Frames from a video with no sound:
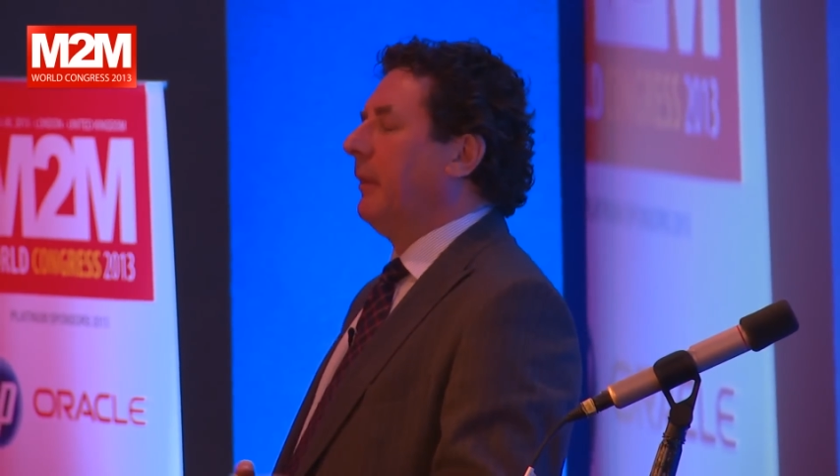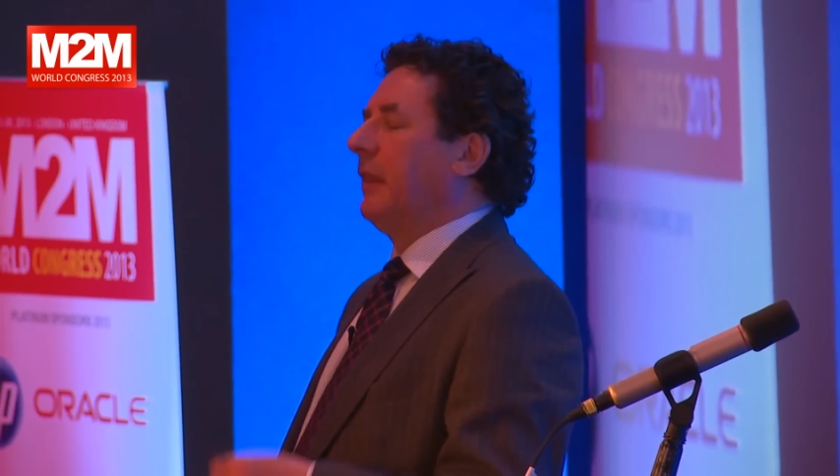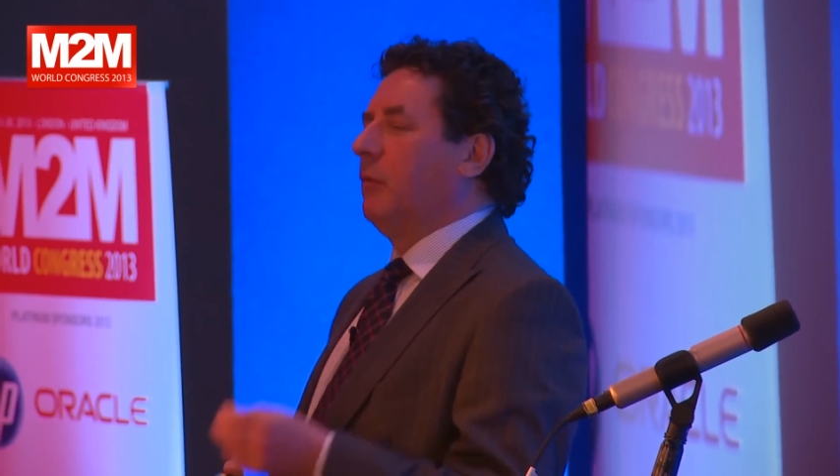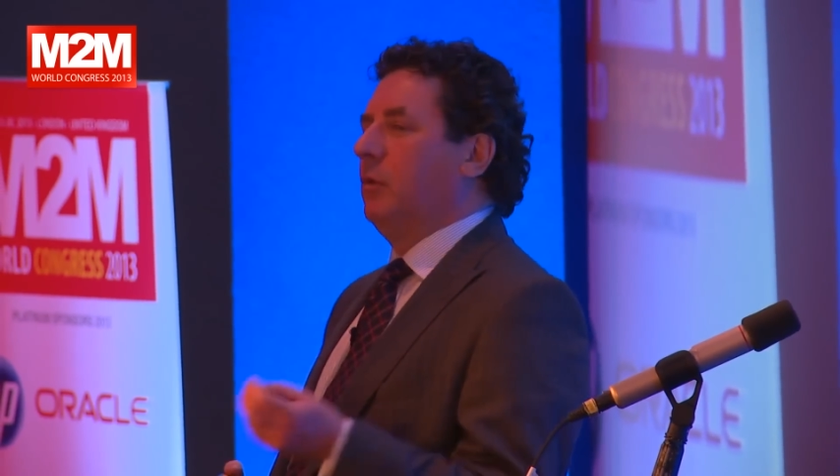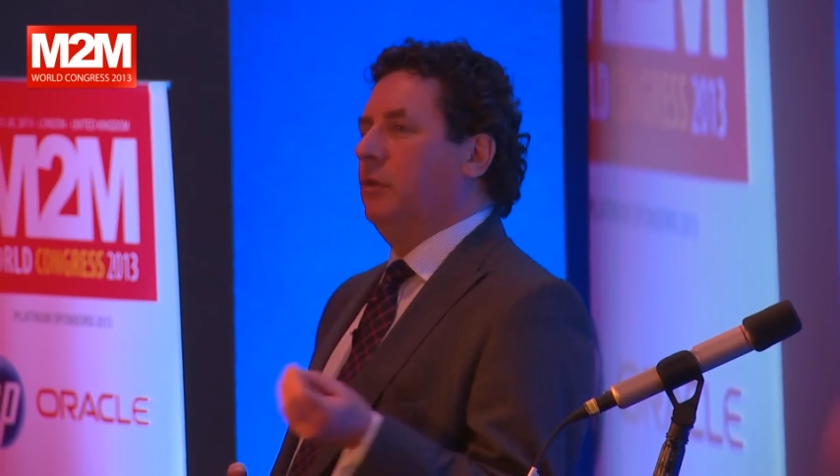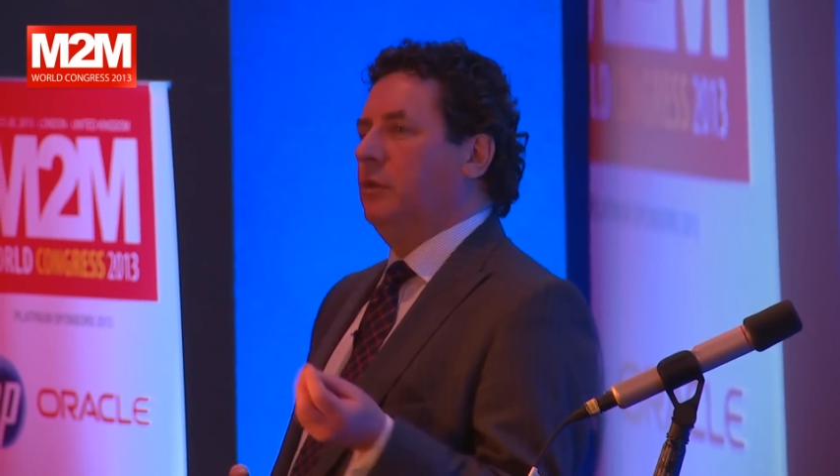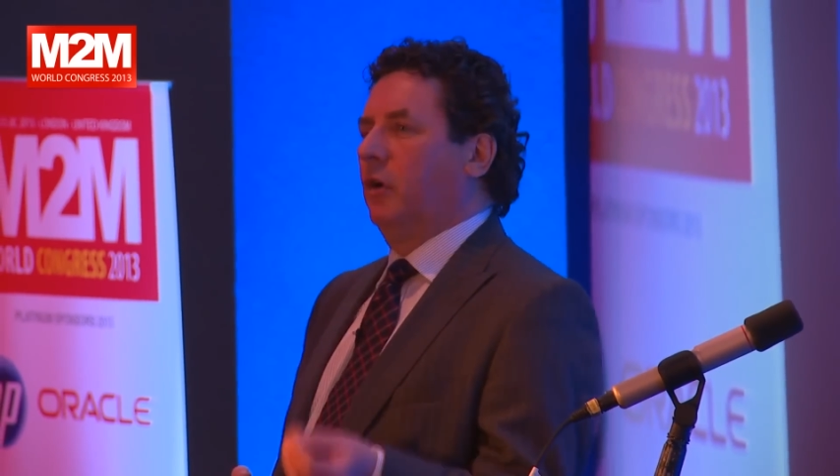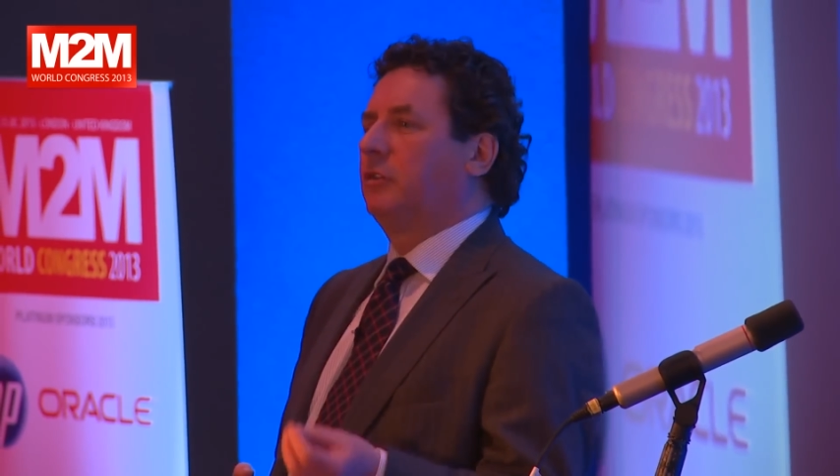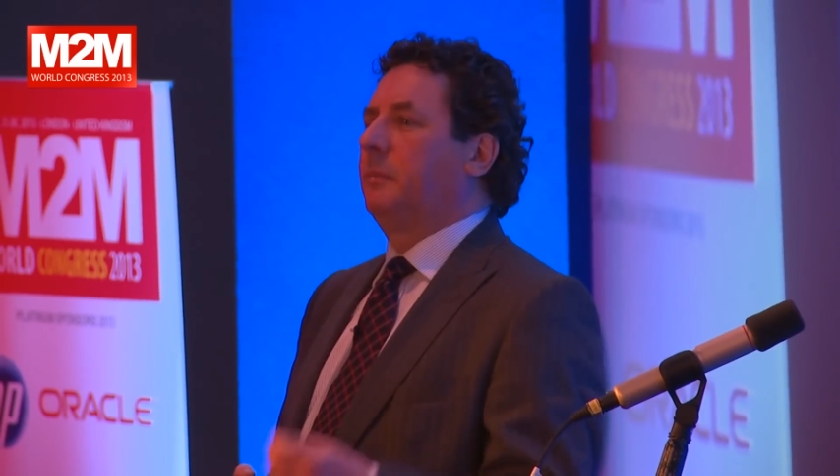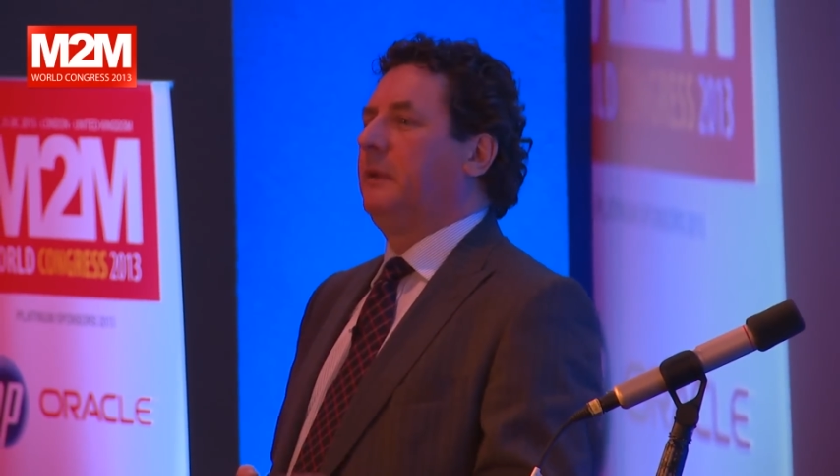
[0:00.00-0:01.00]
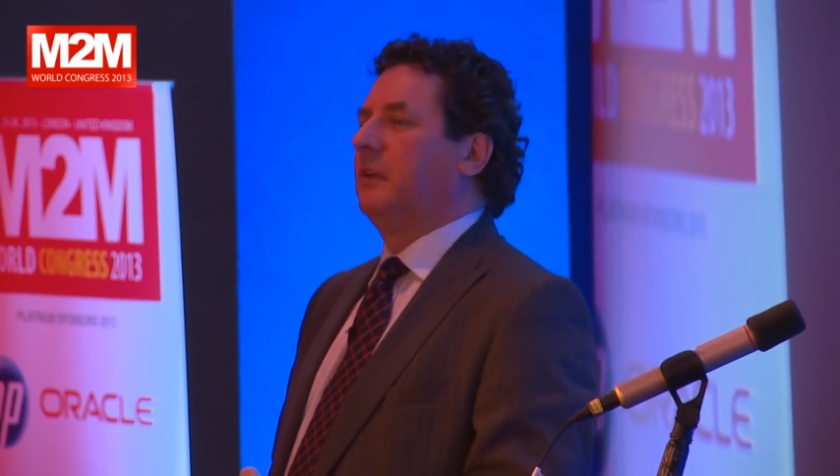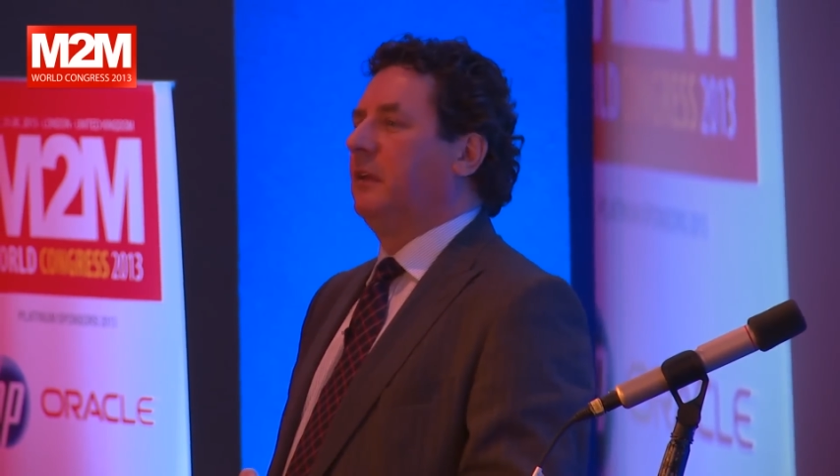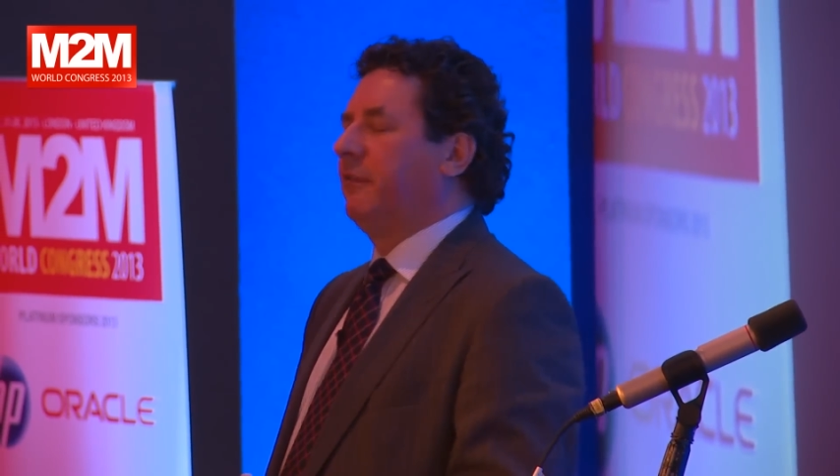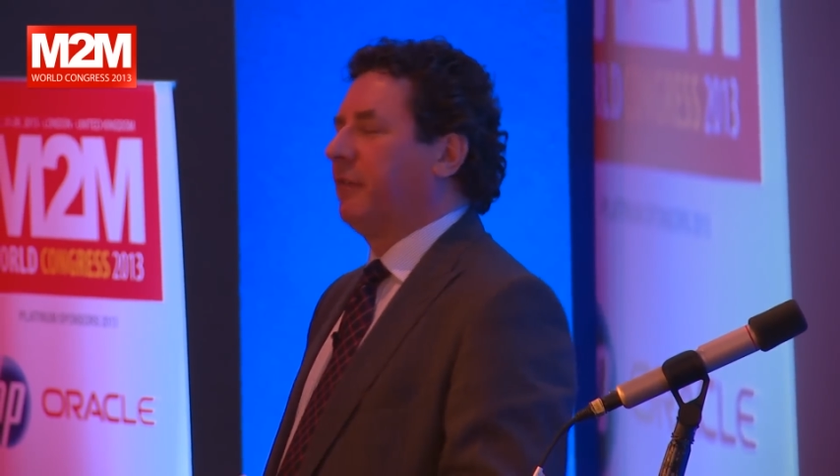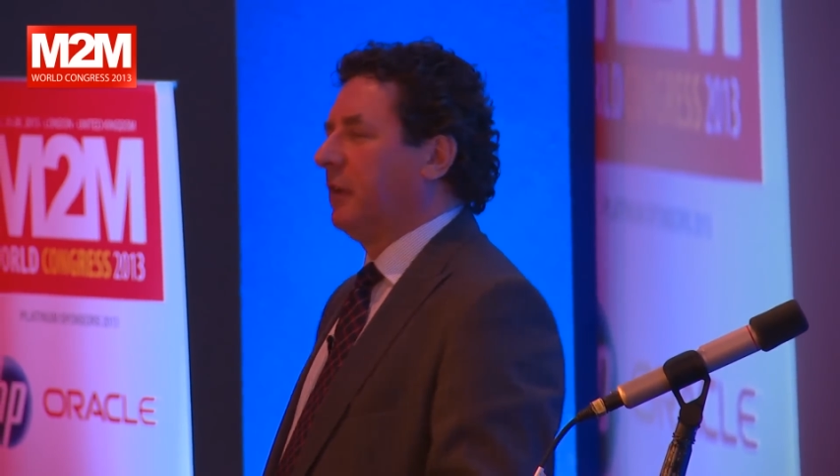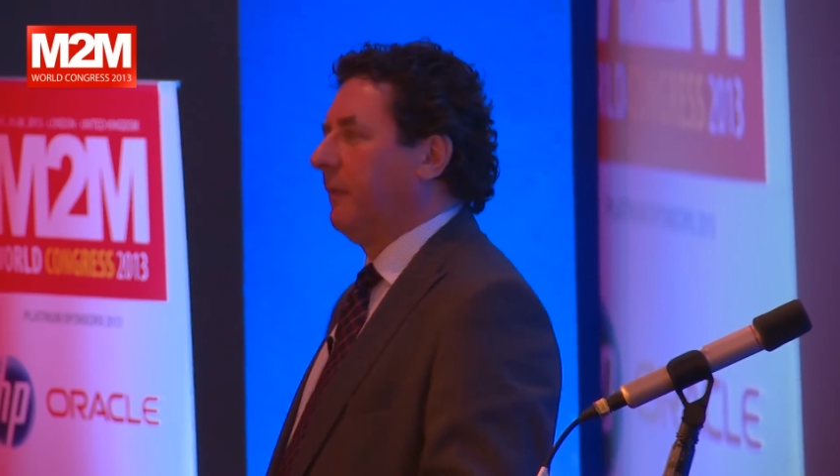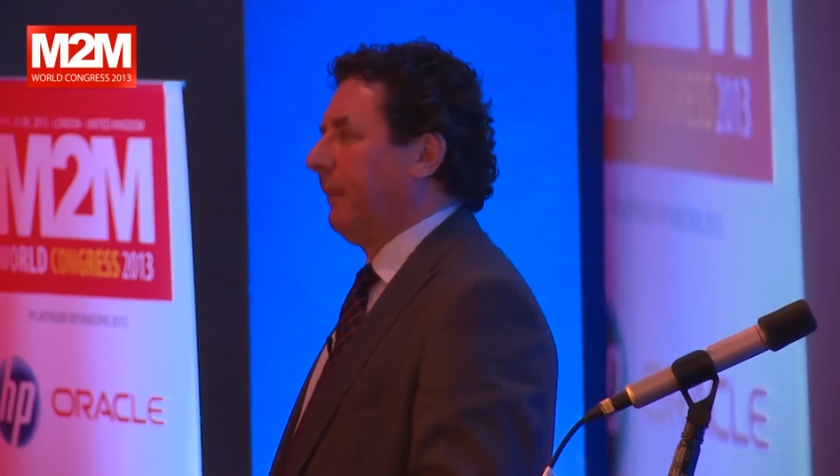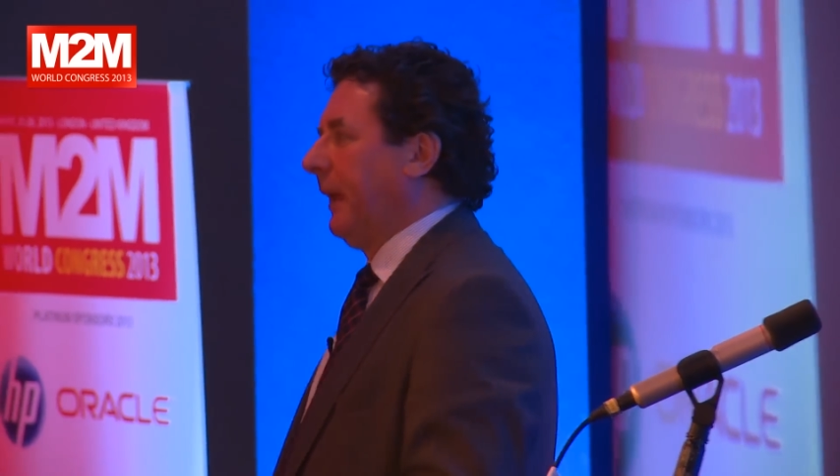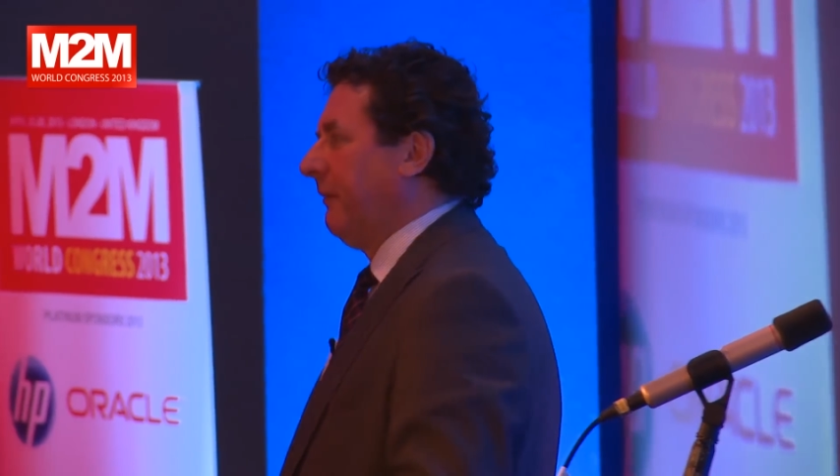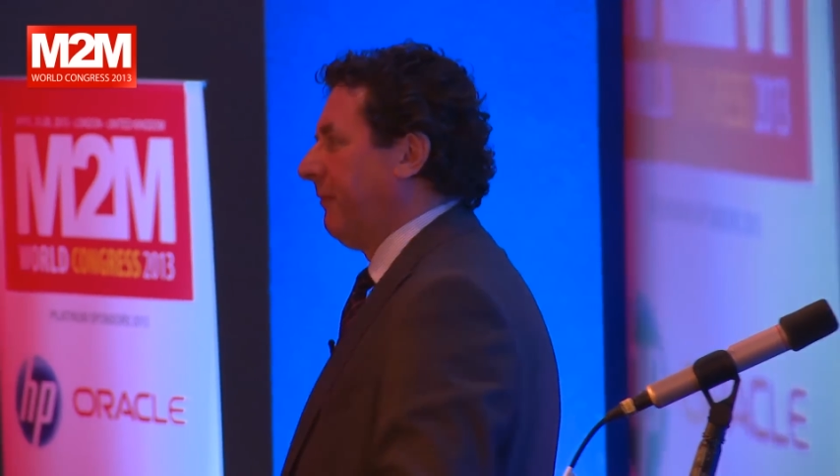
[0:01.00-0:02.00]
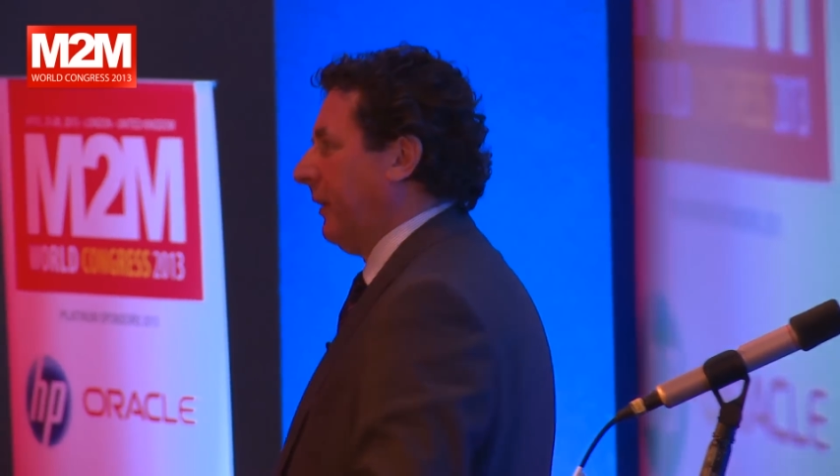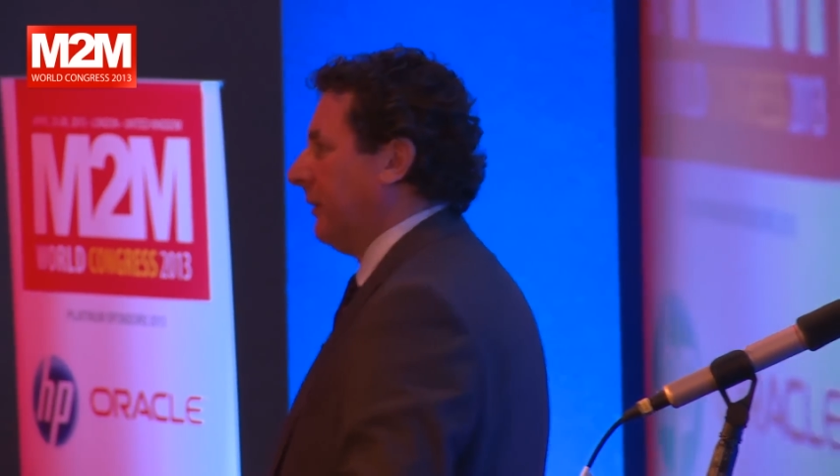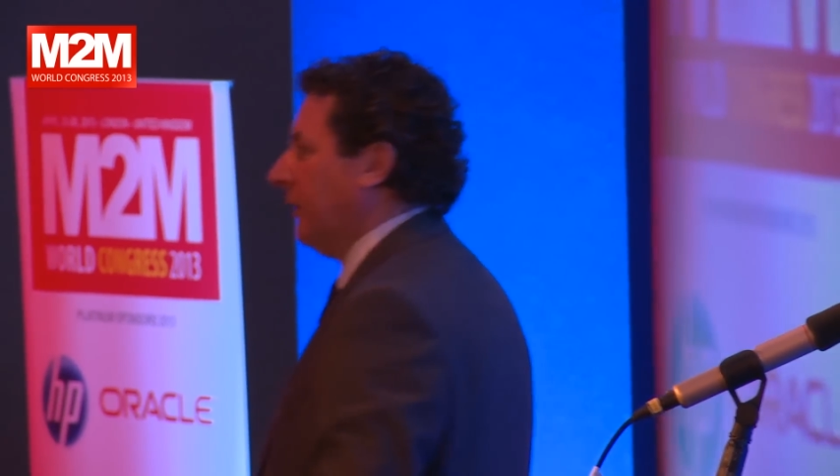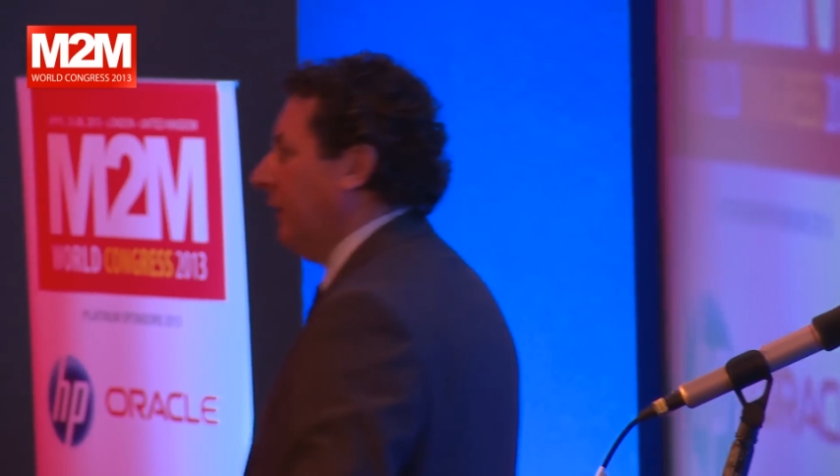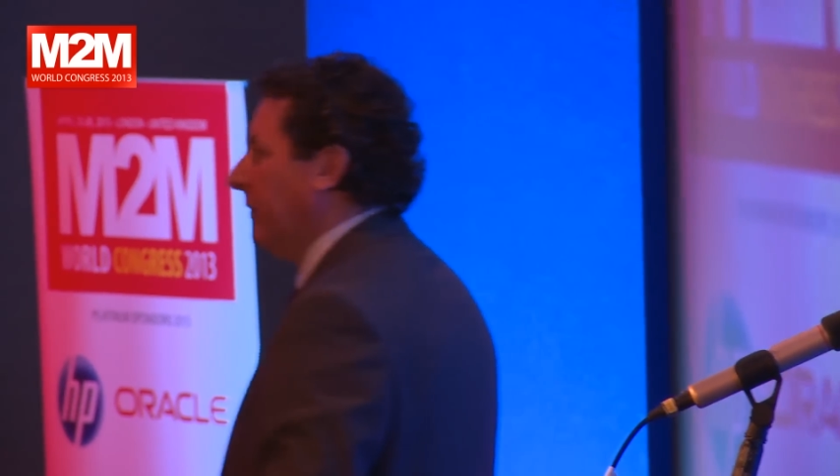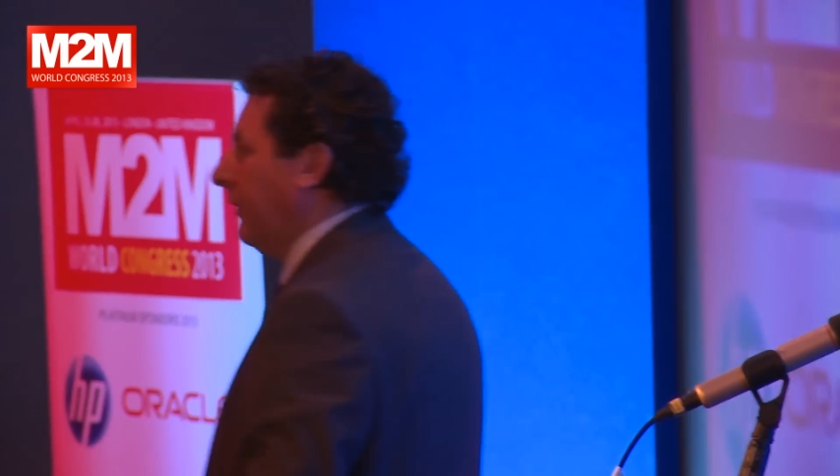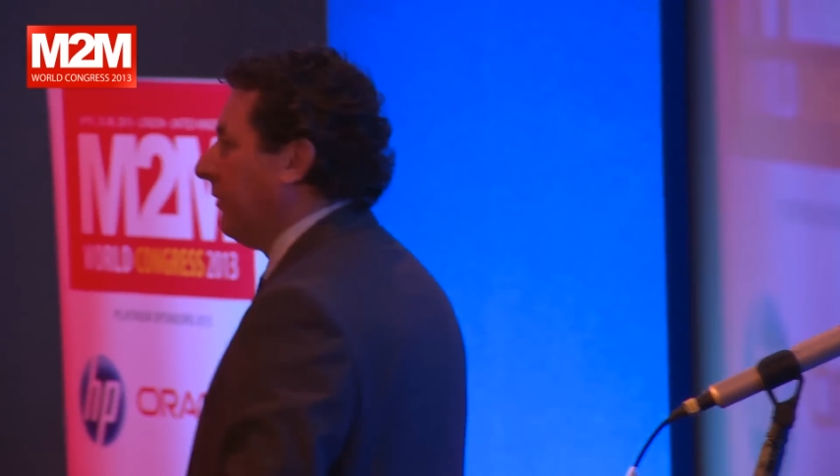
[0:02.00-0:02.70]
but they will not be delivering the benefit that